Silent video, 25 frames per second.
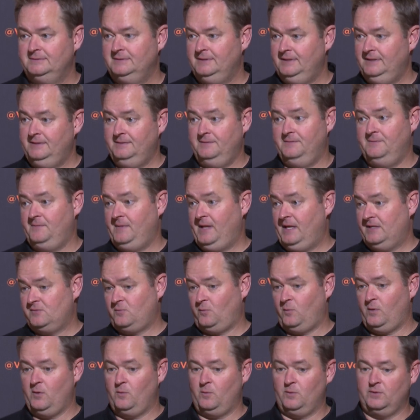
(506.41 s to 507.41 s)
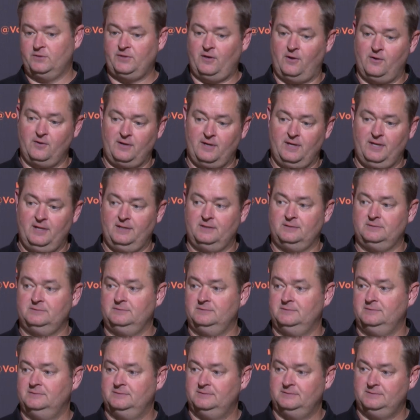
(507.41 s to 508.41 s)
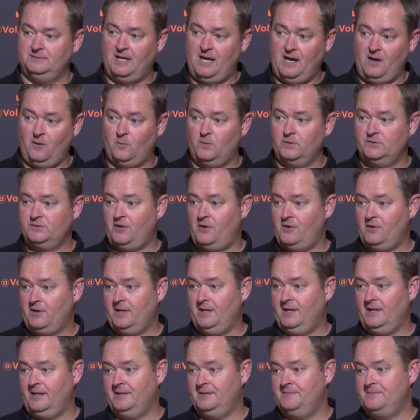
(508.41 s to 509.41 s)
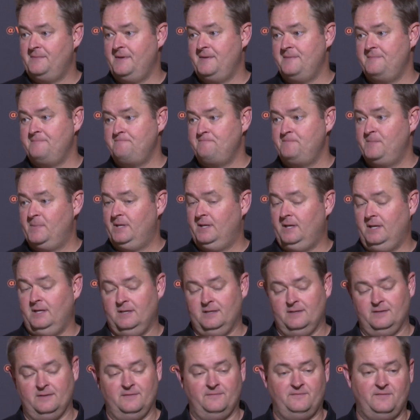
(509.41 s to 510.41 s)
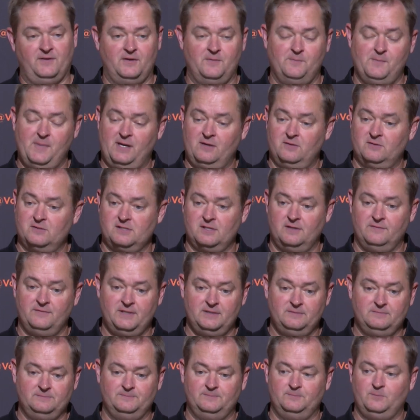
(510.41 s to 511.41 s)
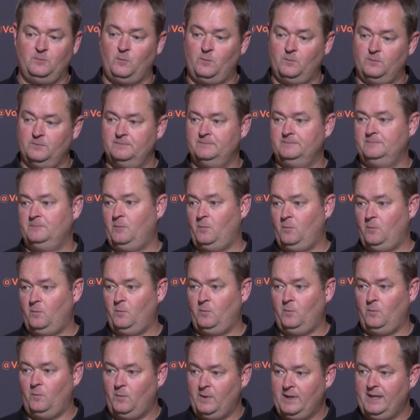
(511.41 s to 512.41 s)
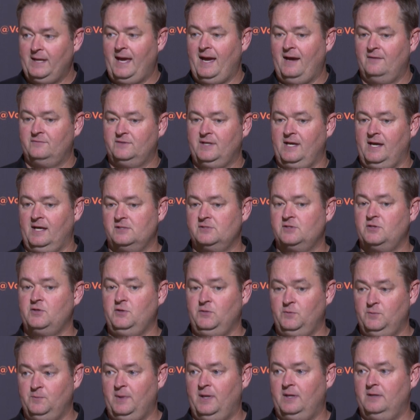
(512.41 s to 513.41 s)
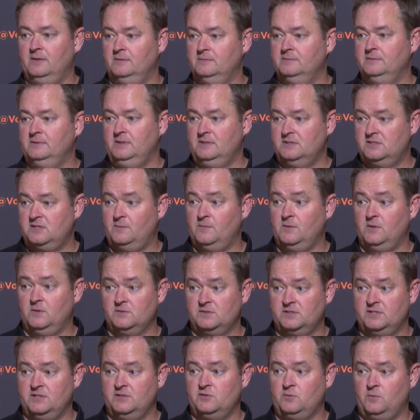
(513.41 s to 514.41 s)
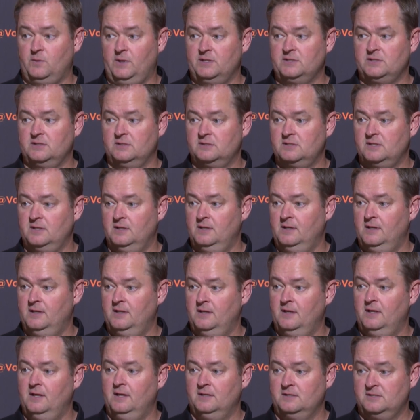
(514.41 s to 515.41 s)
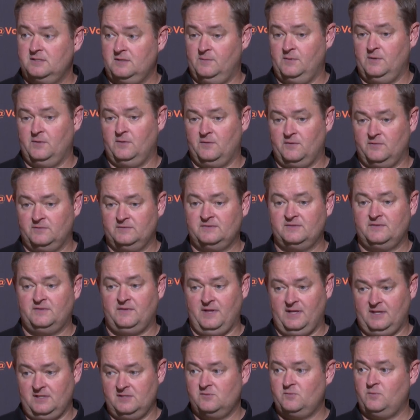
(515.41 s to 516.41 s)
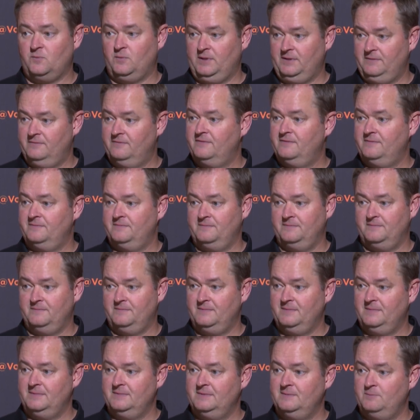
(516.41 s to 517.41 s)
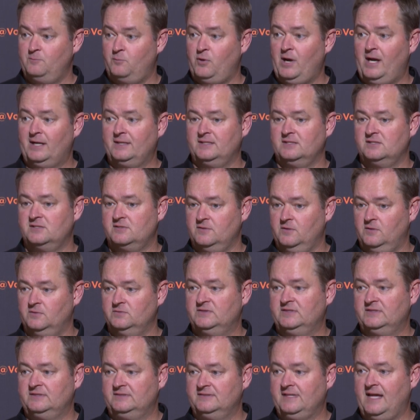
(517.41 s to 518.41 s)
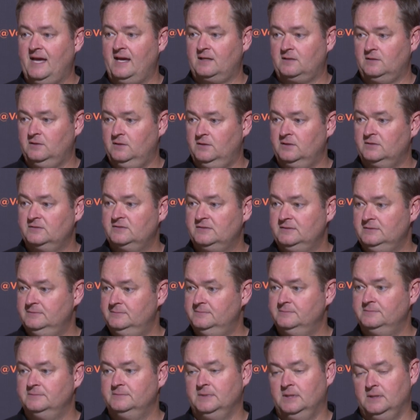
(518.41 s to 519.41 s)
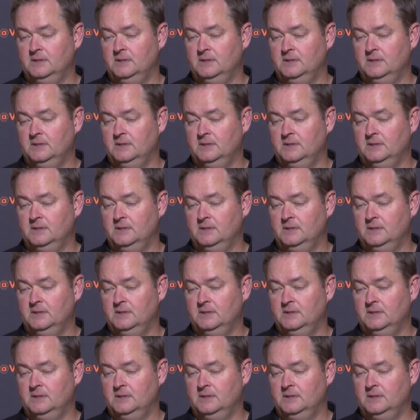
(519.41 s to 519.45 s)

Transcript: And that's where we're targeting, how we're targeting them, the fundamentals of it. We have to execute better in some of those situations. Some of those things we've practiced those exact looks. And